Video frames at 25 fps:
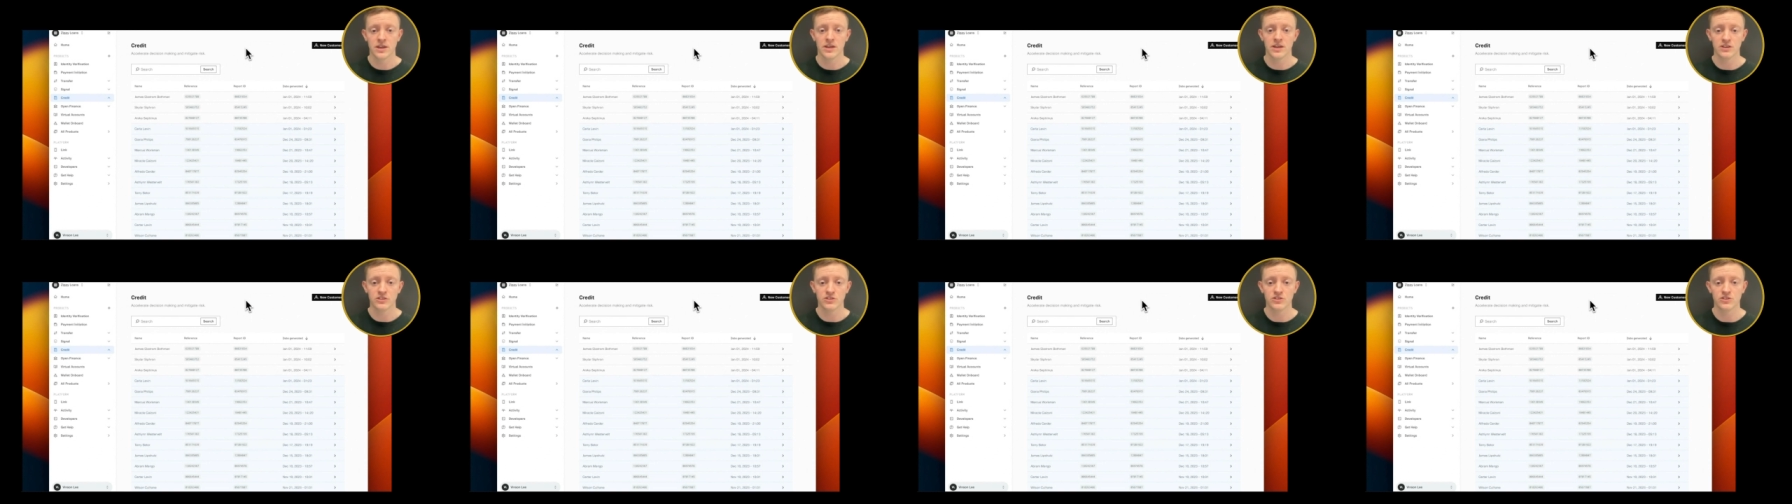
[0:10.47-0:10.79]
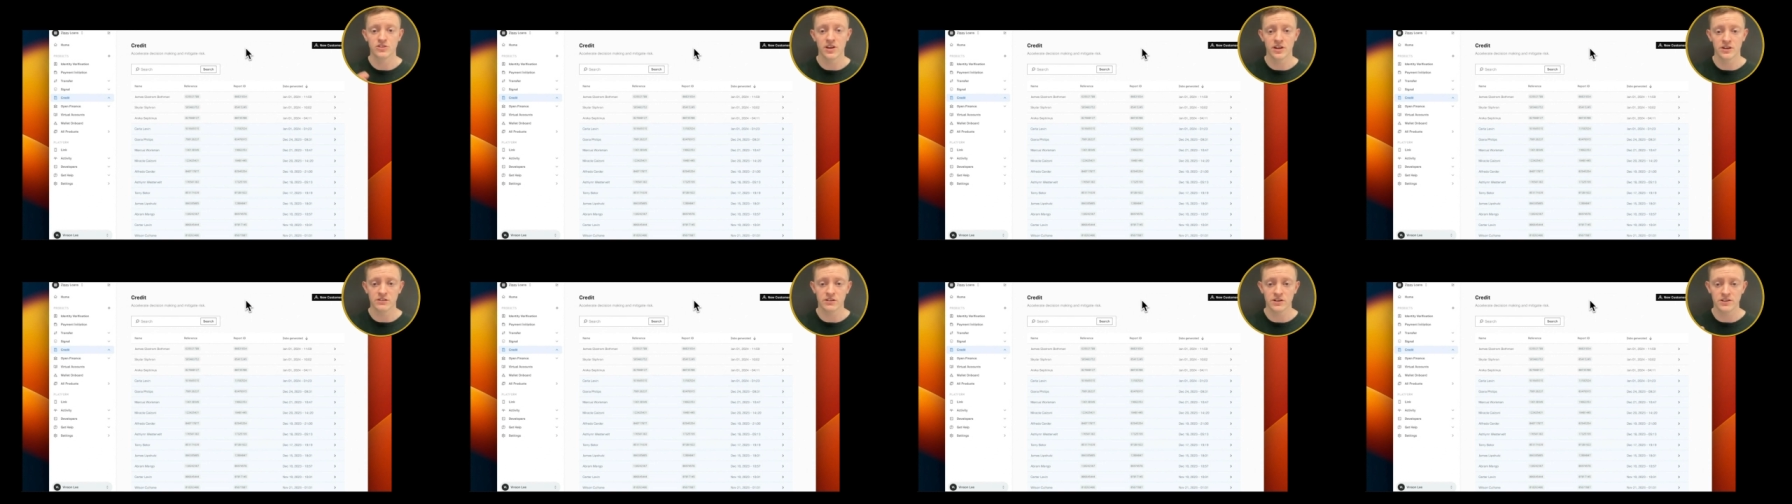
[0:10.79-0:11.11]
is
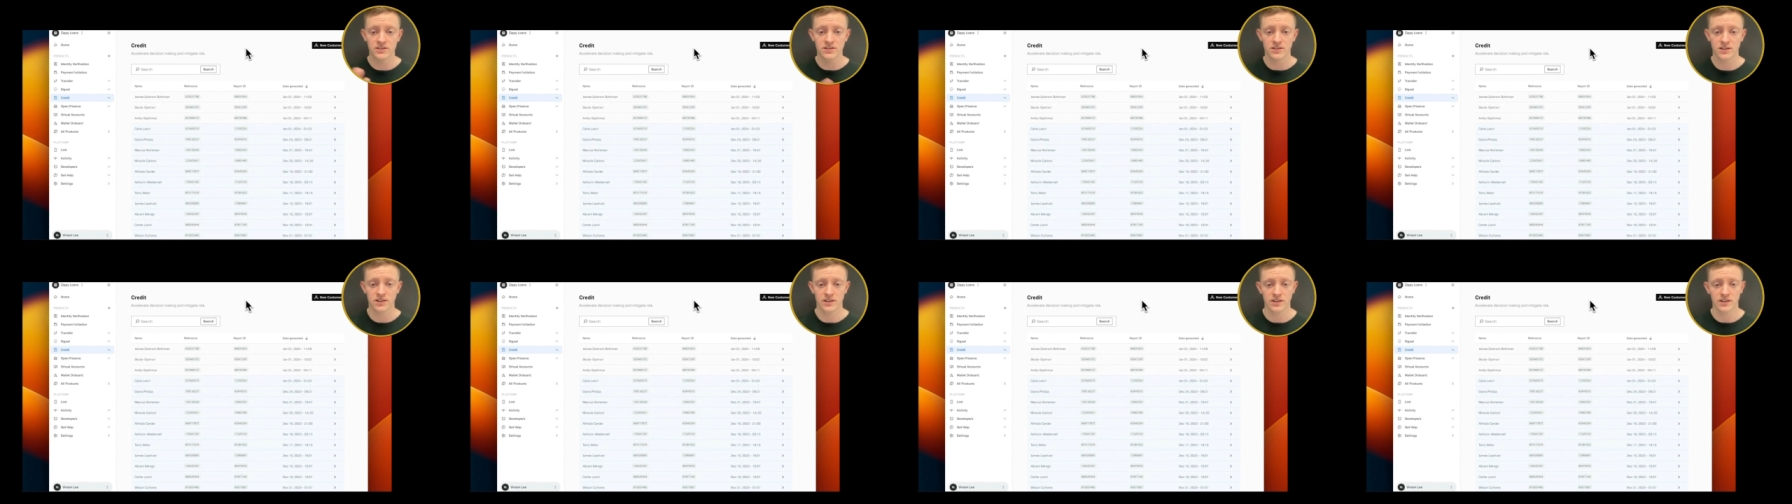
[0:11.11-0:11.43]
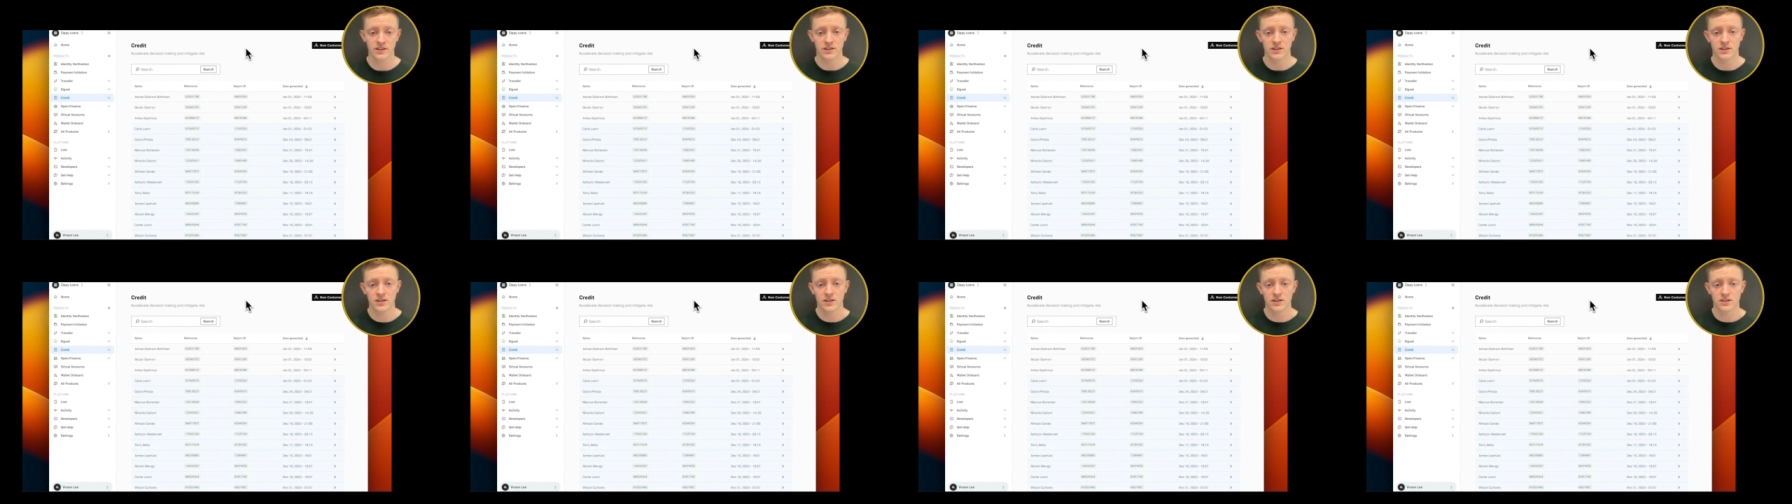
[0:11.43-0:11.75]
generate a
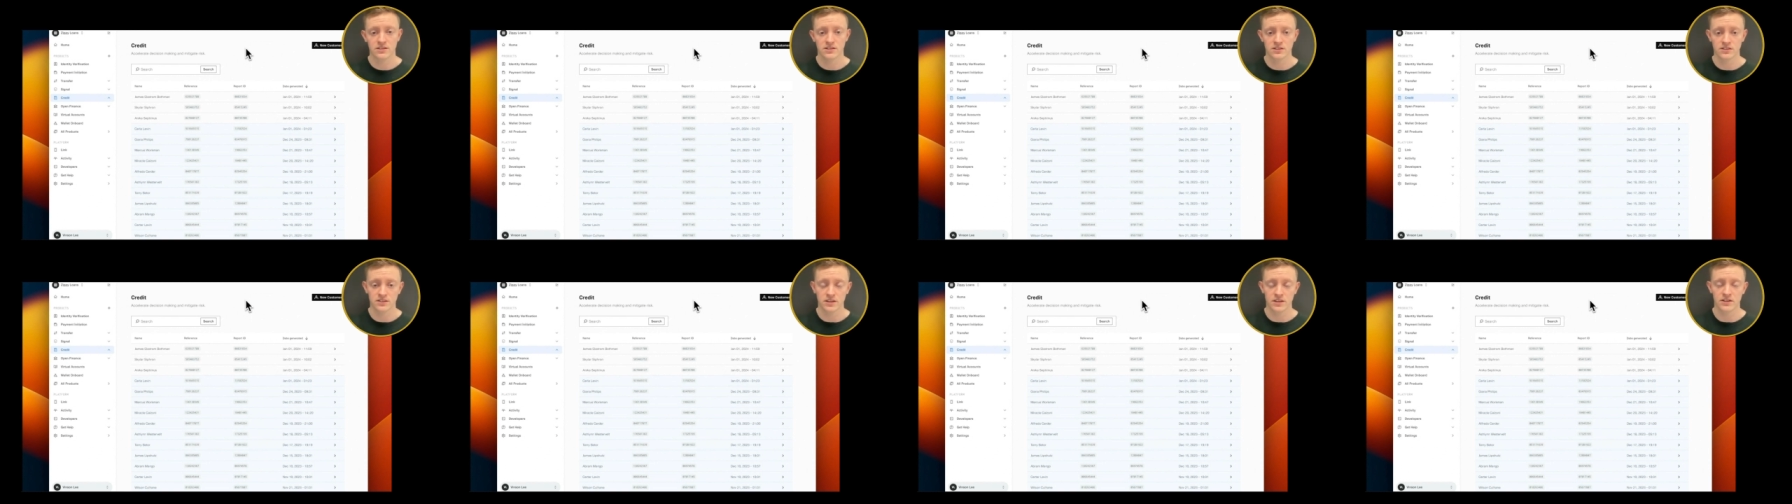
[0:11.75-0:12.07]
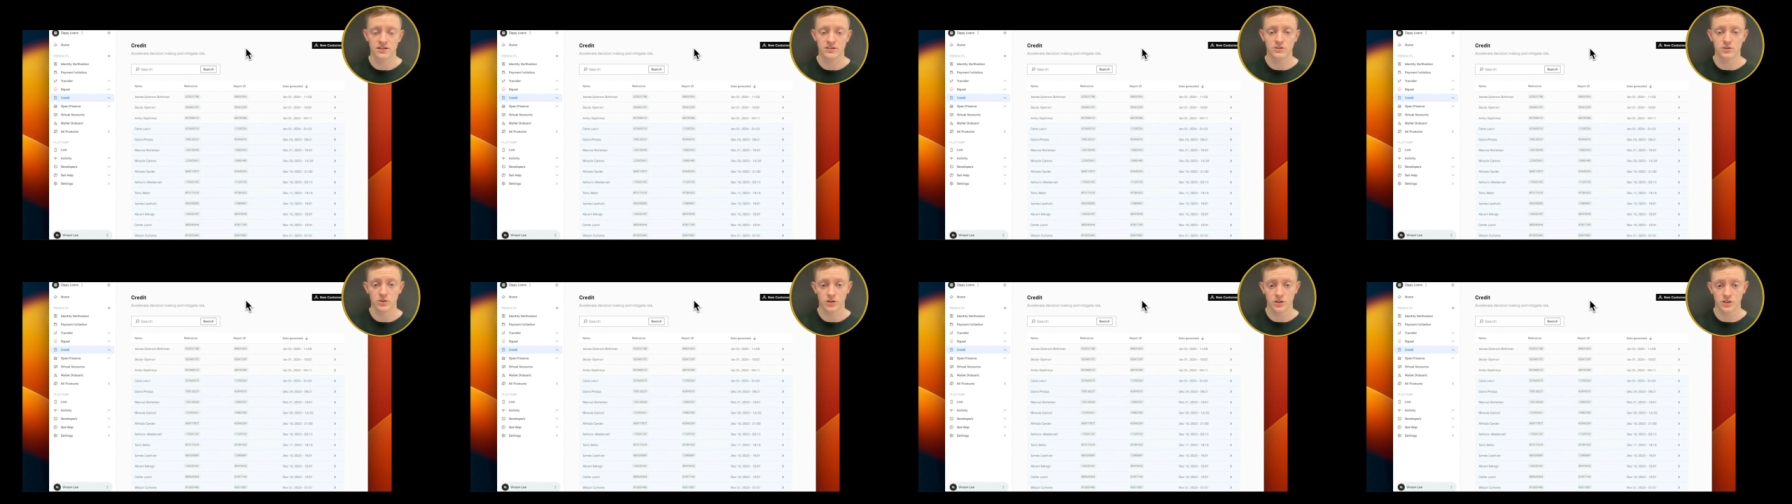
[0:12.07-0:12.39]
link to send
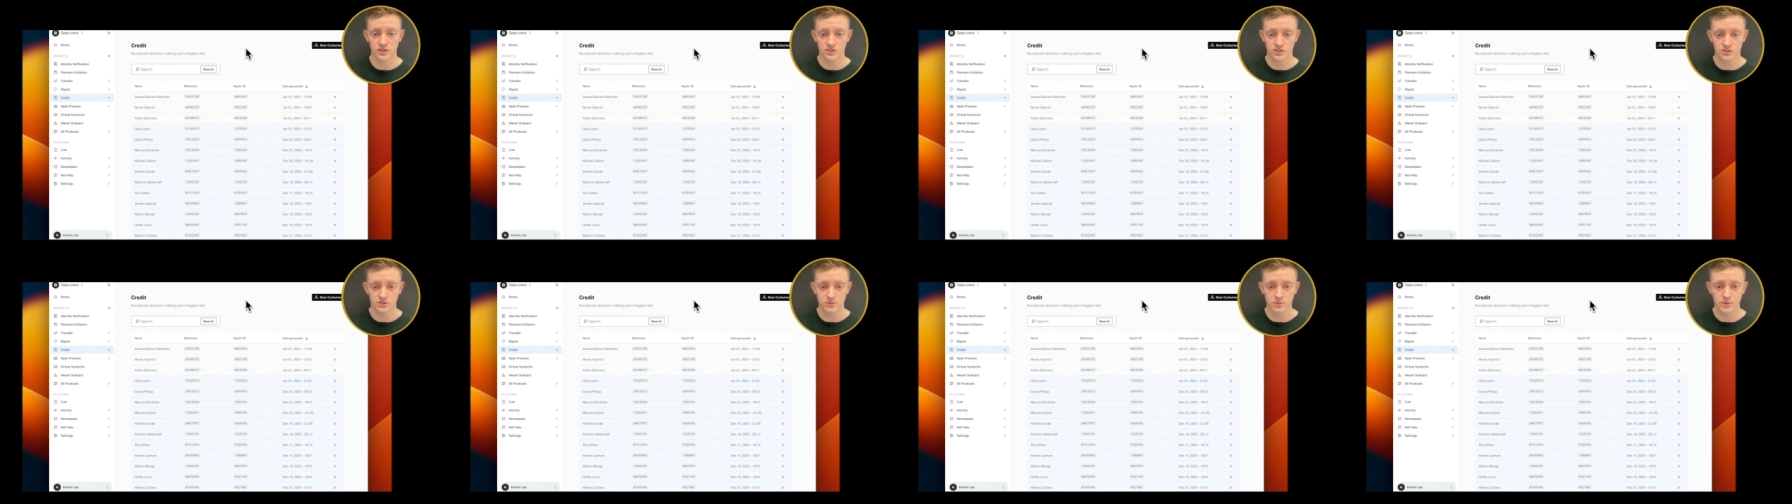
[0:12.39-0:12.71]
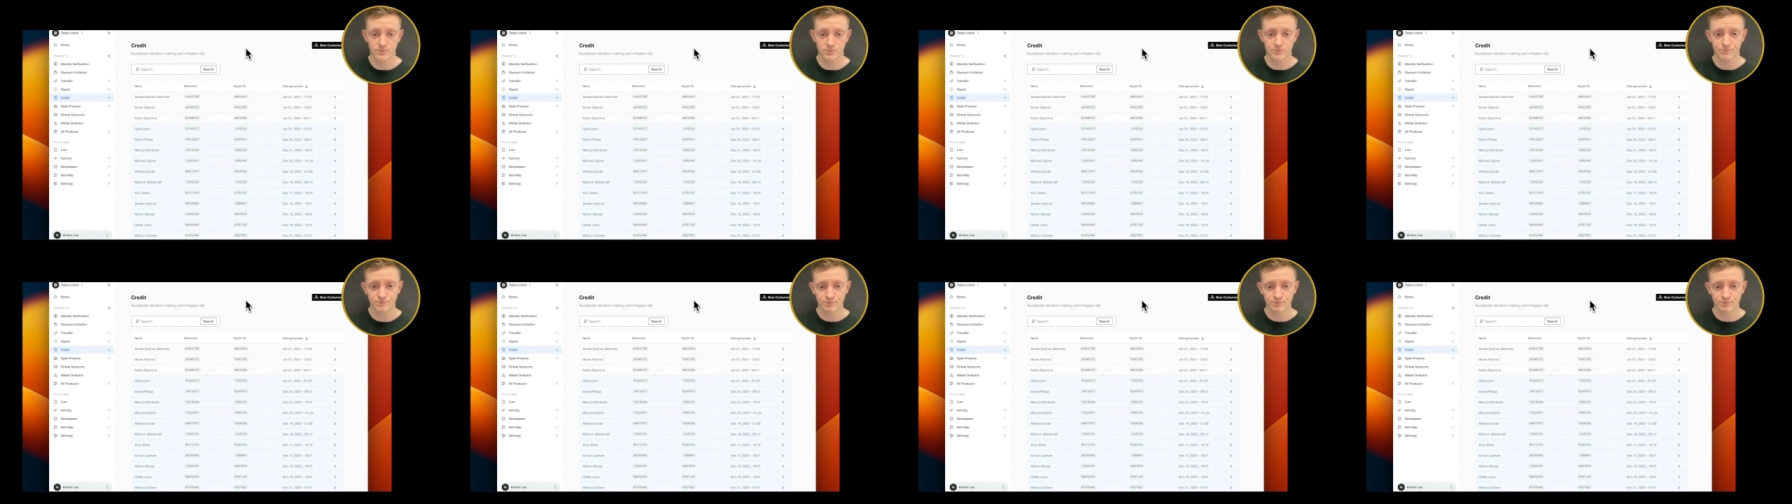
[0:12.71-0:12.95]
to a customer.